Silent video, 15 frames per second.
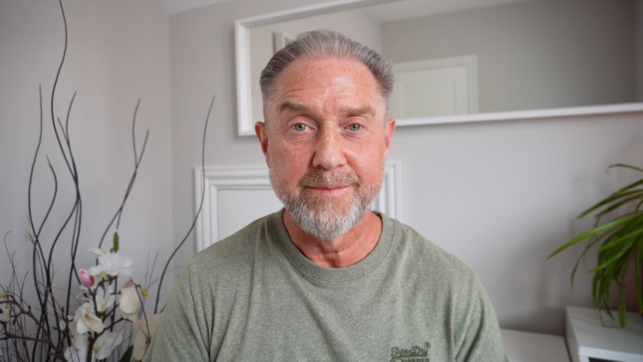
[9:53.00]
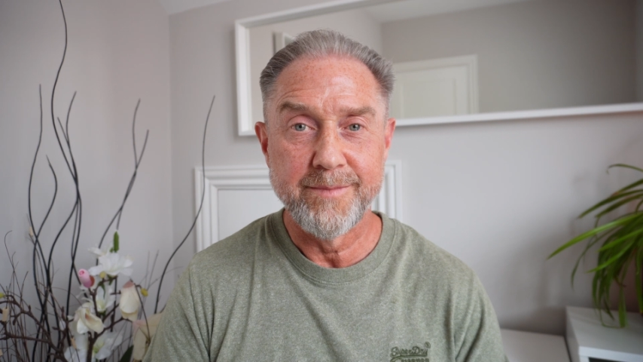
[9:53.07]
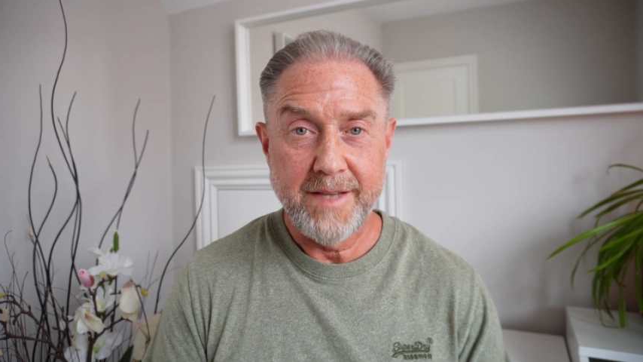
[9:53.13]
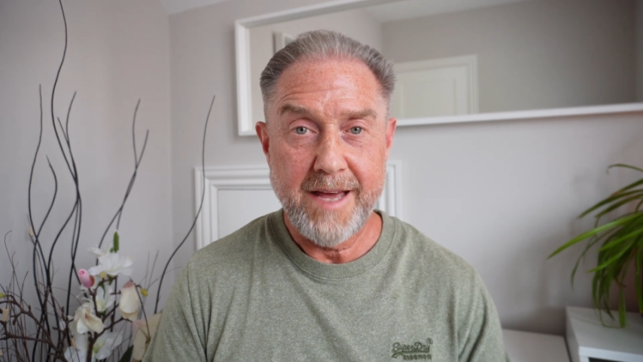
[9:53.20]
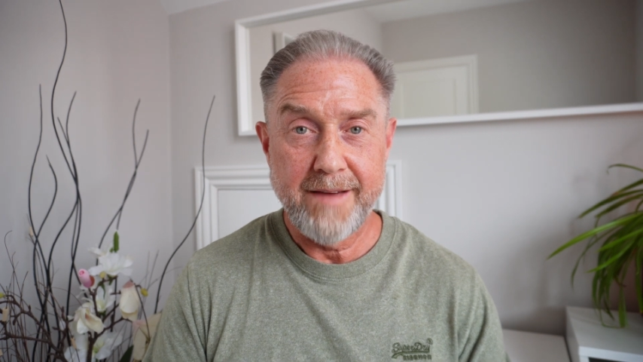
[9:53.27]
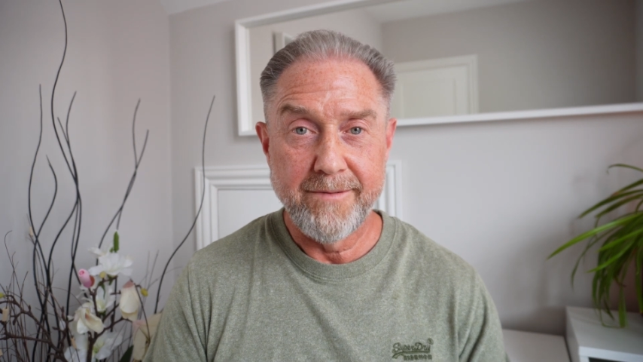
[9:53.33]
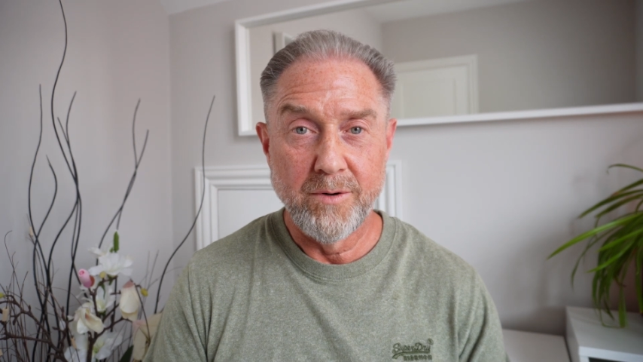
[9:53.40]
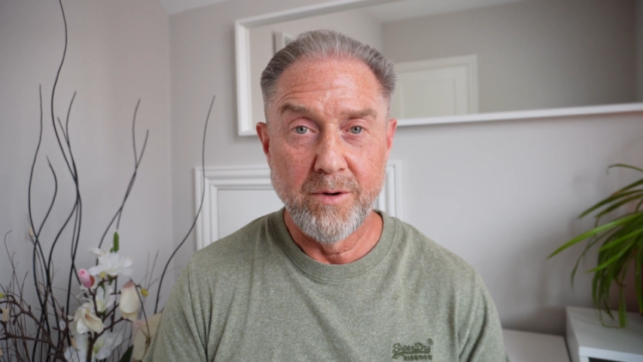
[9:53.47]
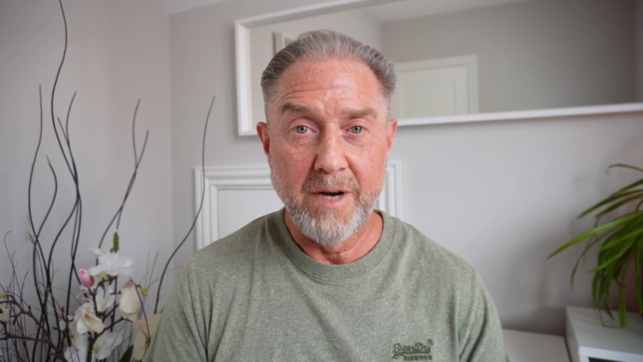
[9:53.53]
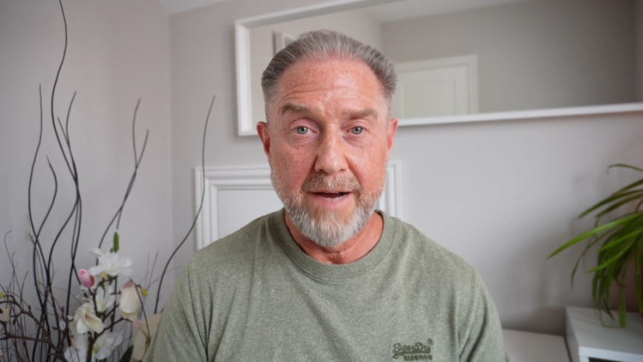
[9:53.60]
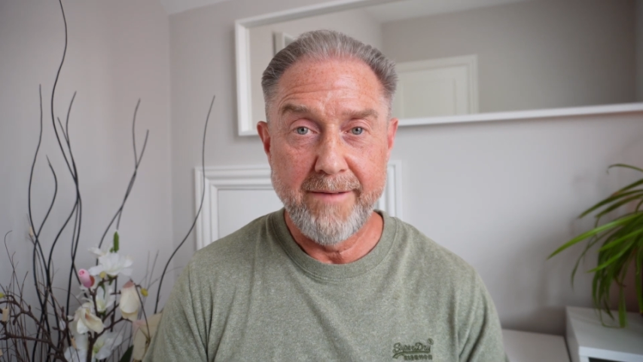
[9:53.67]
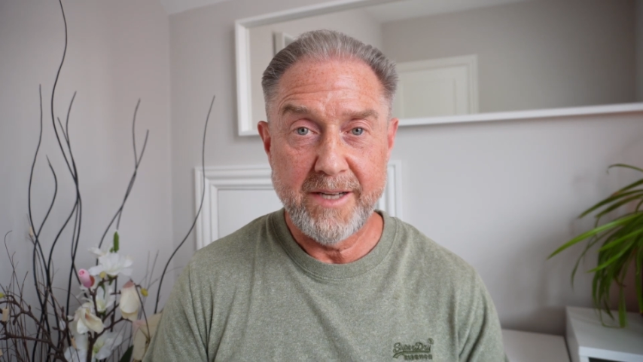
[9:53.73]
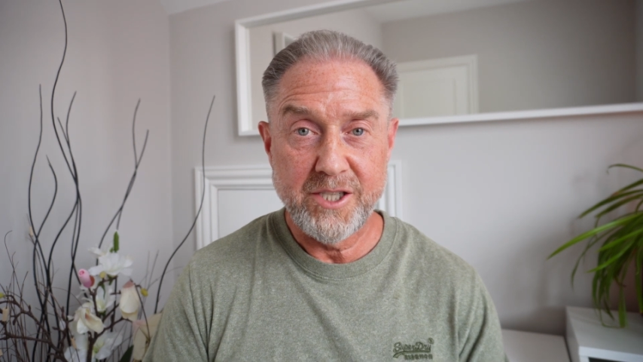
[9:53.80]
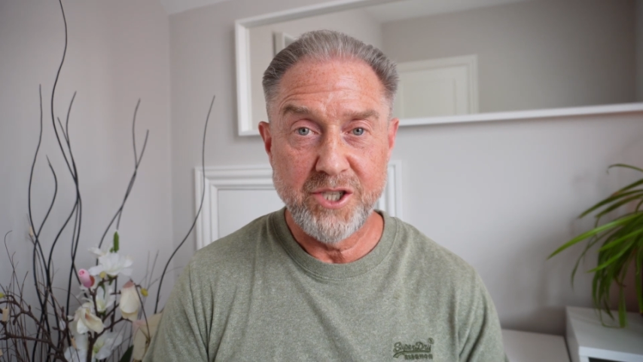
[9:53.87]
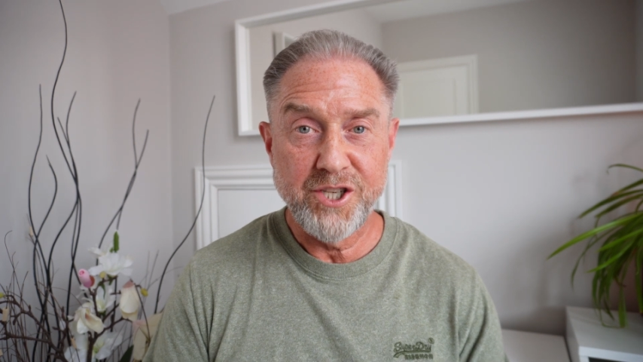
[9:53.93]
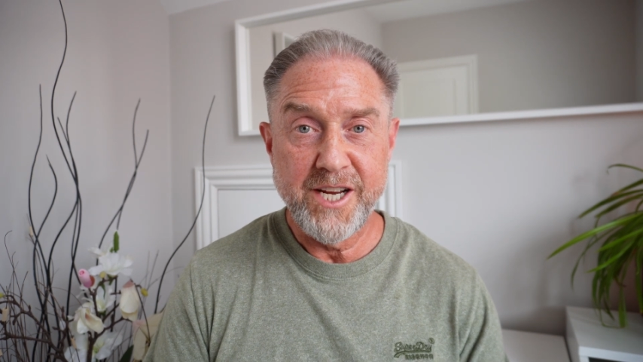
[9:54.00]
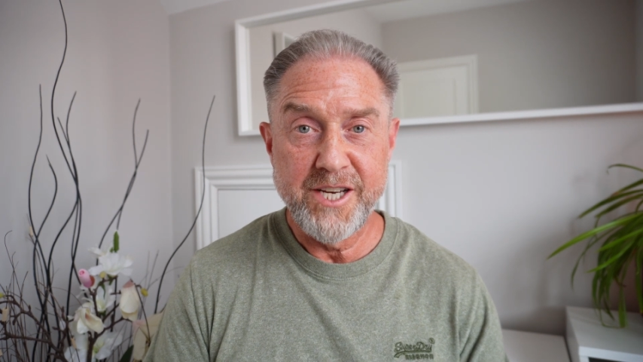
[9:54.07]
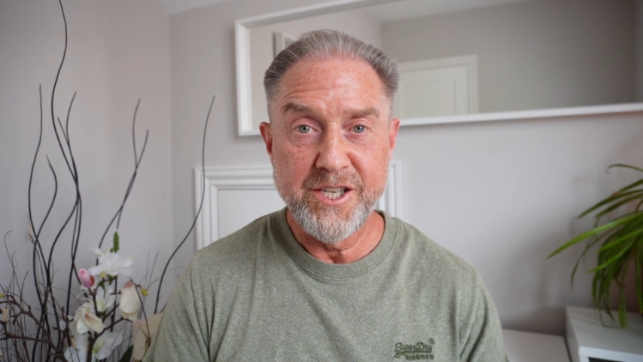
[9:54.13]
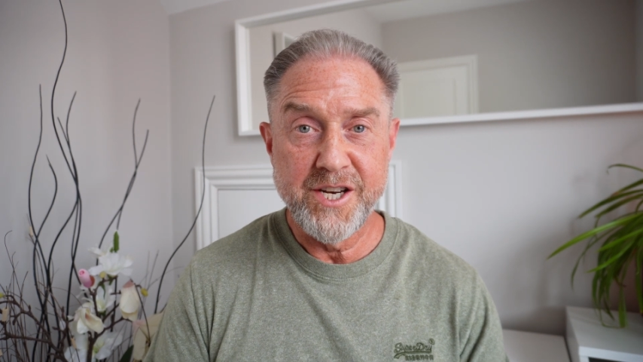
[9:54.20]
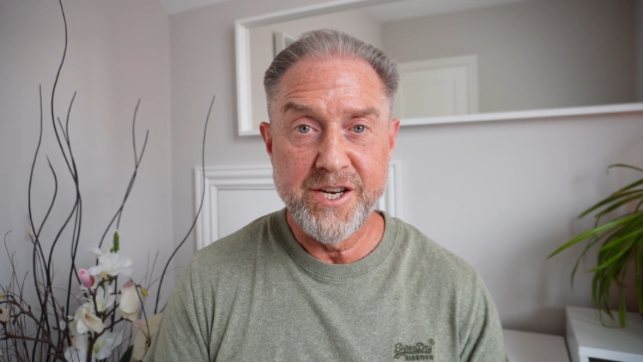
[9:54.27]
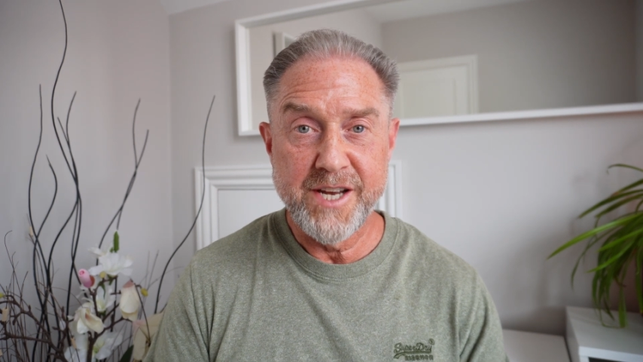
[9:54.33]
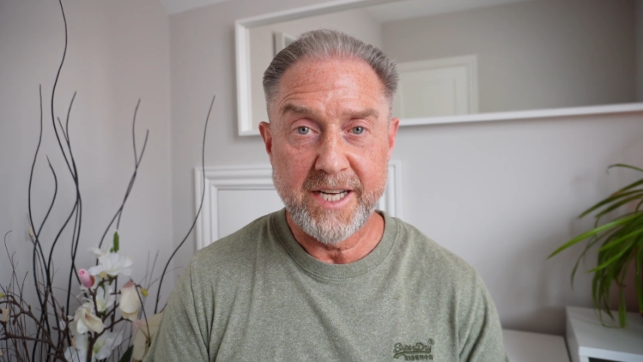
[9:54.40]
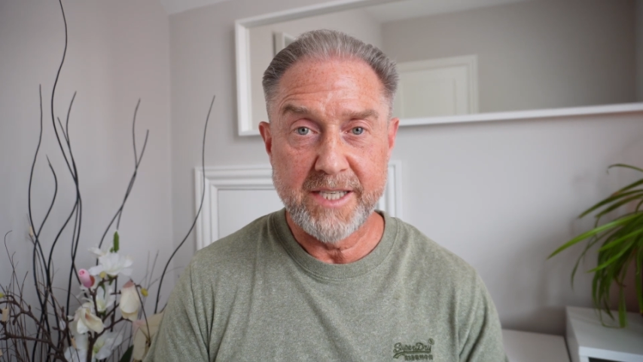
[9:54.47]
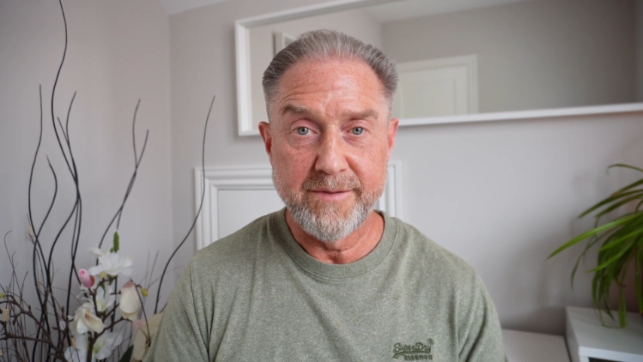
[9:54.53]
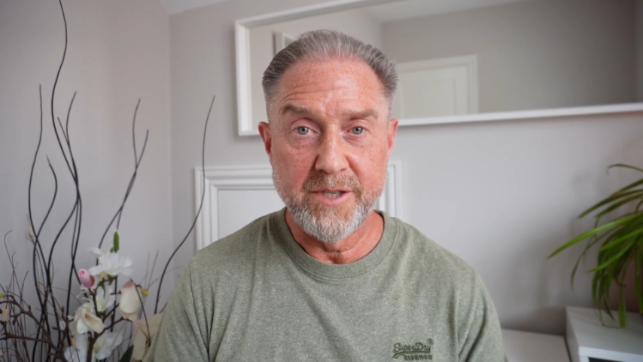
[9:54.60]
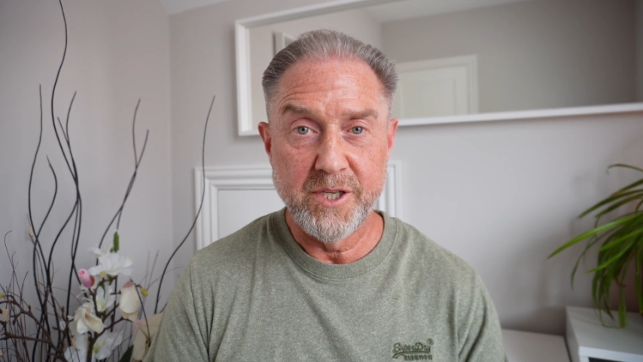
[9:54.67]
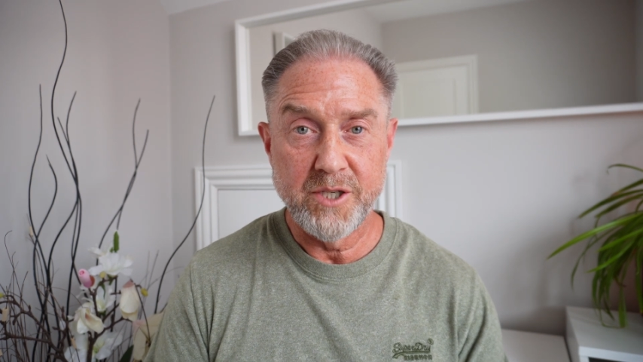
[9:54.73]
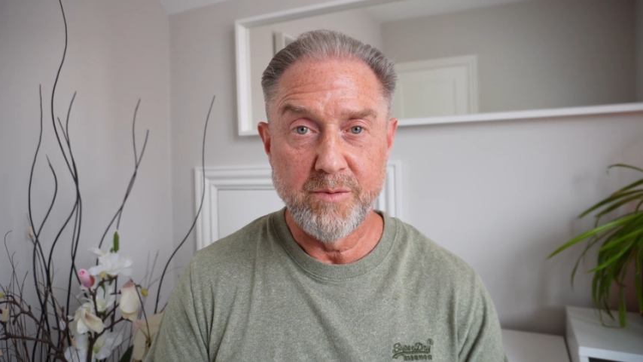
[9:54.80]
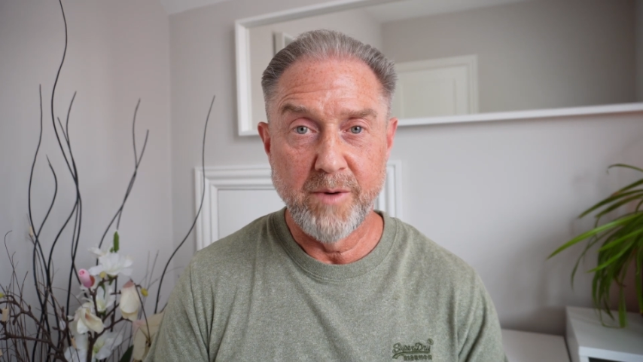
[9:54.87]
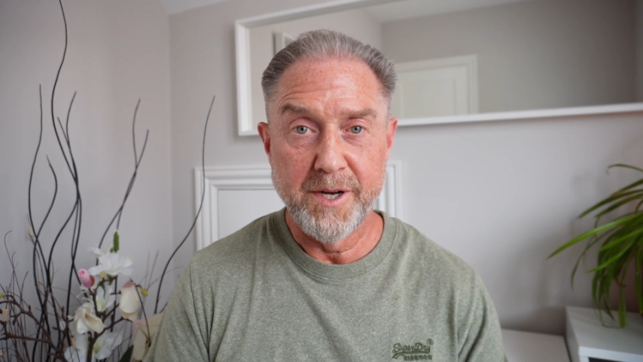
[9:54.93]
Therefore, I've had to change index for
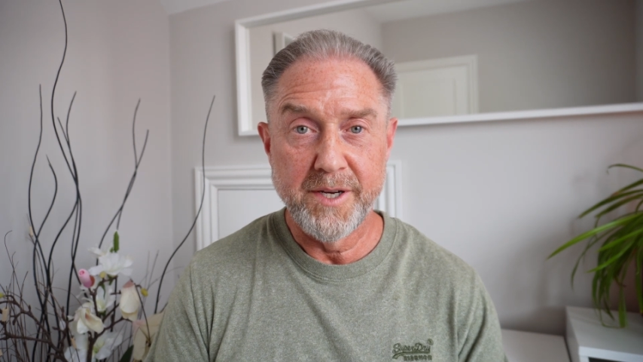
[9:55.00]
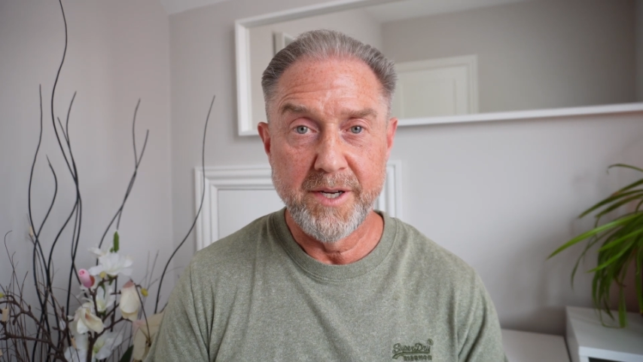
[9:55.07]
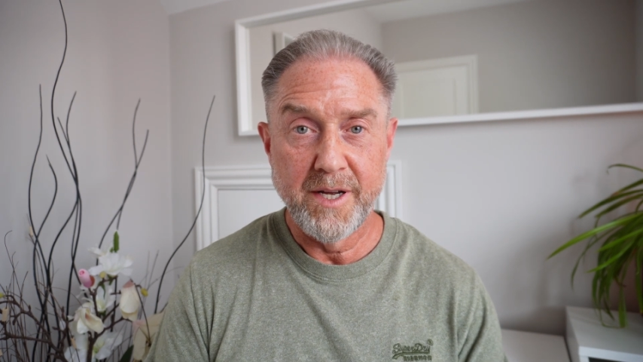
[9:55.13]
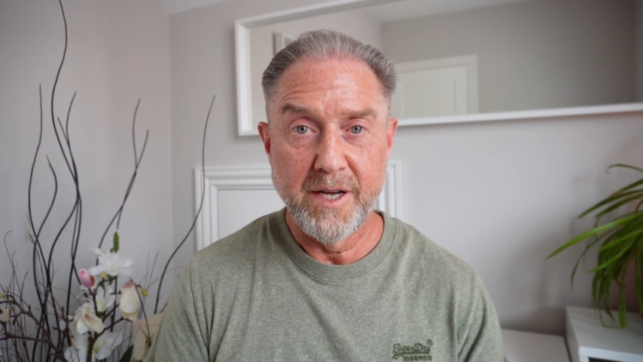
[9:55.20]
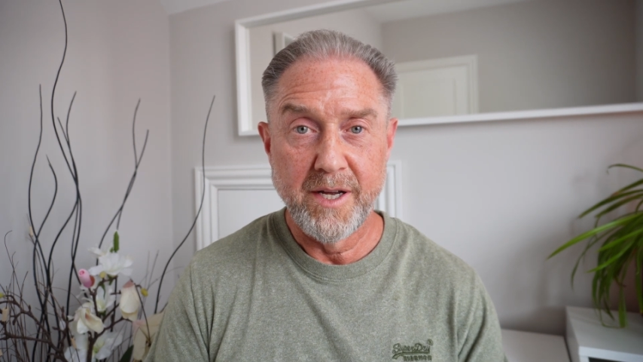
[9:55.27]
this one,